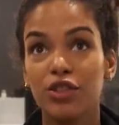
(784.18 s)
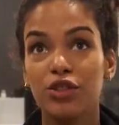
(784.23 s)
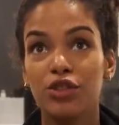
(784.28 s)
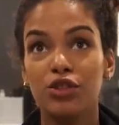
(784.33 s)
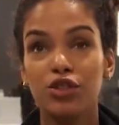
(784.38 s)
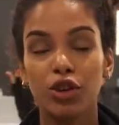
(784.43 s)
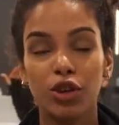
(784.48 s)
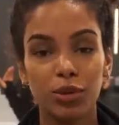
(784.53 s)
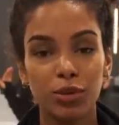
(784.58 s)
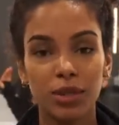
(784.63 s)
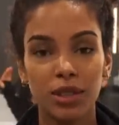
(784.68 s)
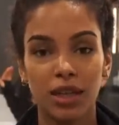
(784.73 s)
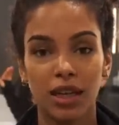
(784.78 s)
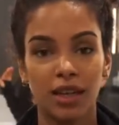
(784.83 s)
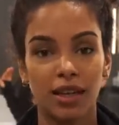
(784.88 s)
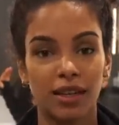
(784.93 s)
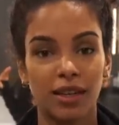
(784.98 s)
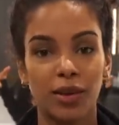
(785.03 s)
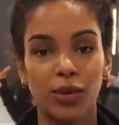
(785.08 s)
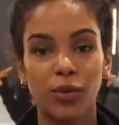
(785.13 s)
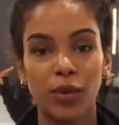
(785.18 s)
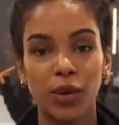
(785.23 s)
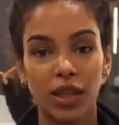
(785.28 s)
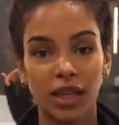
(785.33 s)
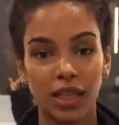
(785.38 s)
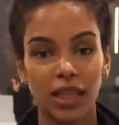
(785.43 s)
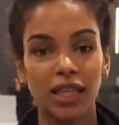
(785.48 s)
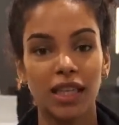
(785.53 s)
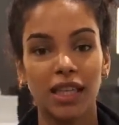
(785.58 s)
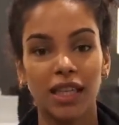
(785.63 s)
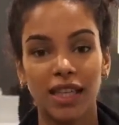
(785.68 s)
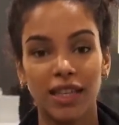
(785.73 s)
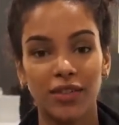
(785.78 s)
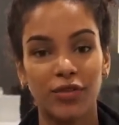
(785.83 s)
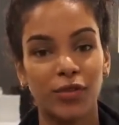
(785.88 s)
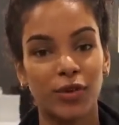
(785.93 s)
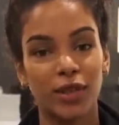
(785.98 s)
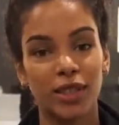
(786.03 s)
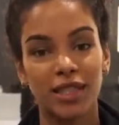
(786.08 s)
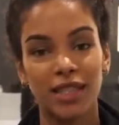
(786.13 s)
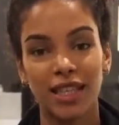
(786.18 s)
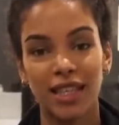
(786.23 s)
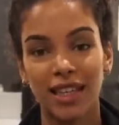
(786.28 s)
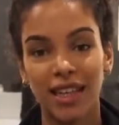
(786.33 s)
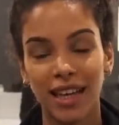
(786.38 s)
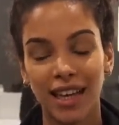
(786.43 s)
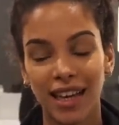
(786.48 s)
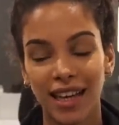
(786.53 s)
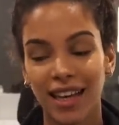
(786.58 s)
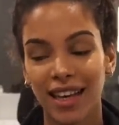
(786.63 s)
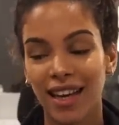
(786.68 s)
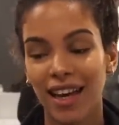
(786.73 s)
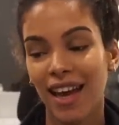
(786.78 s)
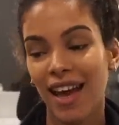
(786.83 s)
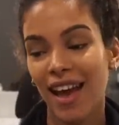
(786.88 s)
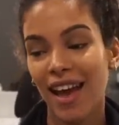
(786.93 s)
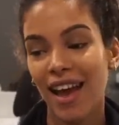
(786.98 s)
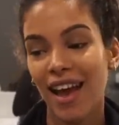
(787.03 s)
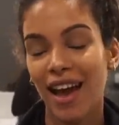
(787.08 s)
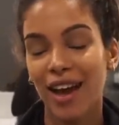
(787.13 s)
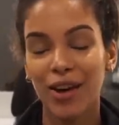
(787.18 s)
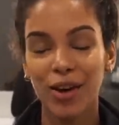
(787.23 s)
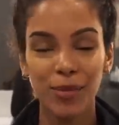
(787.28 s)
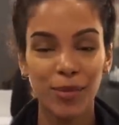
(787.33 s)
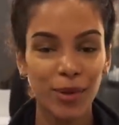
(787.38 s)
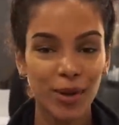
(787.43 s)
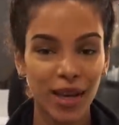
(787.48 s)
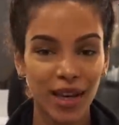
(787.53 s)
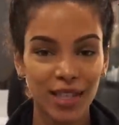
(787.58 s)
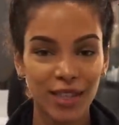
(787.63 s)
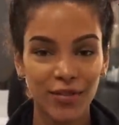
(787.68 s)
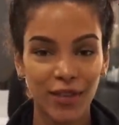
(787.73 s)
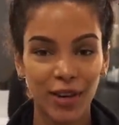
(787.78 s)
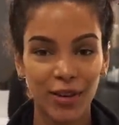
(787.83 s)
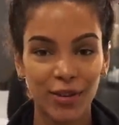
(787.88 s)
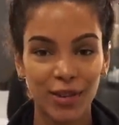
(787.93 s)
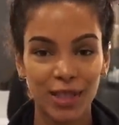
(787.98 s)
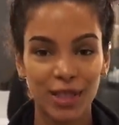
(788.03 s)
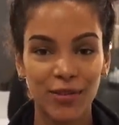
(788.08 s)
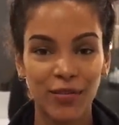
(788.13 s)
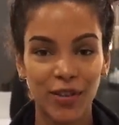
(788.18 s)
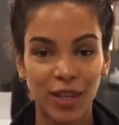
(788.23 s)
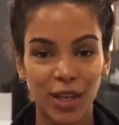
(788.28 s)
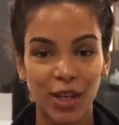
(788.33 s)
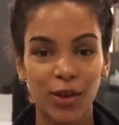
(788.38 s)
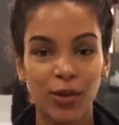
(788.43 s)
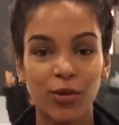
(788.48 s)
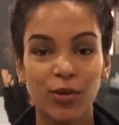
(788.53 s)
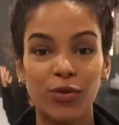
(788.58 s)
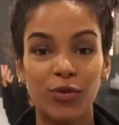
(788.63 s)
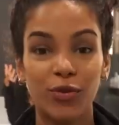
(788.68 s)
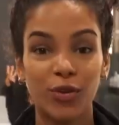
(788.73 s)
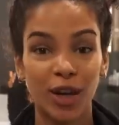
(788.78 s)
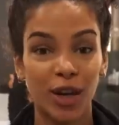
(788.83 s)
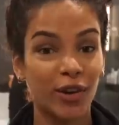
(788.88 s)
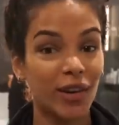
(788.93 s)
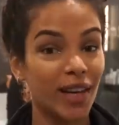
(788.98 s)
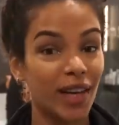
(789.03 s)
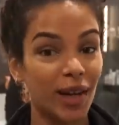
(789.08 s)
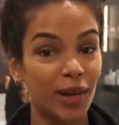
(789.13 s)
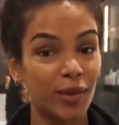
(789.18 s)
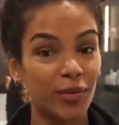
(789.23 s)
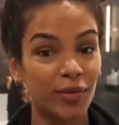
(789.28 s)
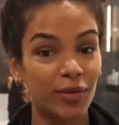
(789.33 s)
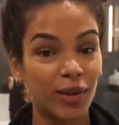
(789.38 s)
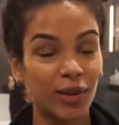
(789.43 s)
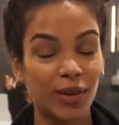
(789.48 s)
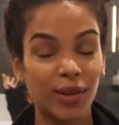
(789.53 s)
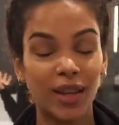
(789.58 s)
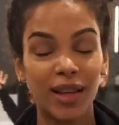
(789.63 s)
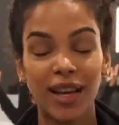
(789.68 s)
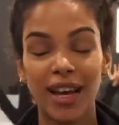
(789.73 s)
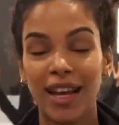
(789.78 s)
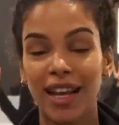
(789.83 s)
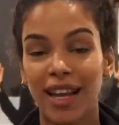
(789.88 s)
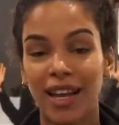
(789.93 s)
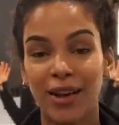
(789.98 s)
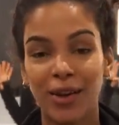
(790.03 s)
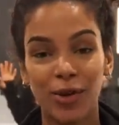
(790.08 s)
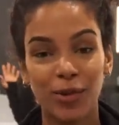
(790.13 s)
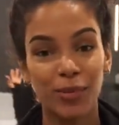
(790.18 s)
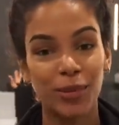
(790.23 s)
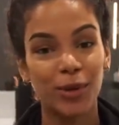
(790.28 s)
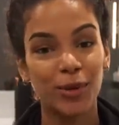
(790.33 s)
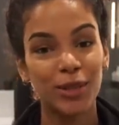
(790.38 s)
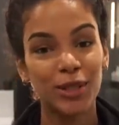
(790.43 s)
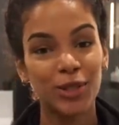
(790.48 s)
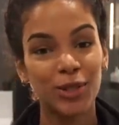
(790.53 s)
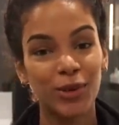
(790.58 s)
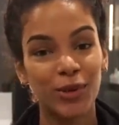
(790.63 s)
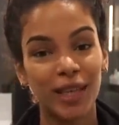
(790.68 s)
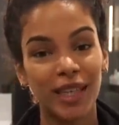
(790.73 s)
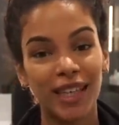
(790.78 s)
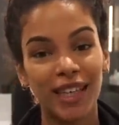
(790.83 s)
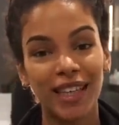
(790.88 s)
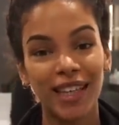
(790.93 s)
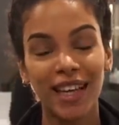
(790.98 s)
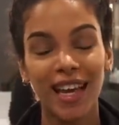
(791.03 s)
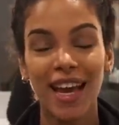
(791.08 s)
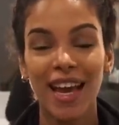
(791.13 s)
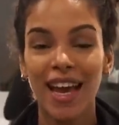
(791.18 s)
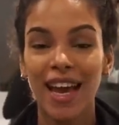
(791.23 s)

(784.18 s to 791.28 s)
so done with cleaning for today. I hope you guys found this video very helpful, and I hope you enjoyed it.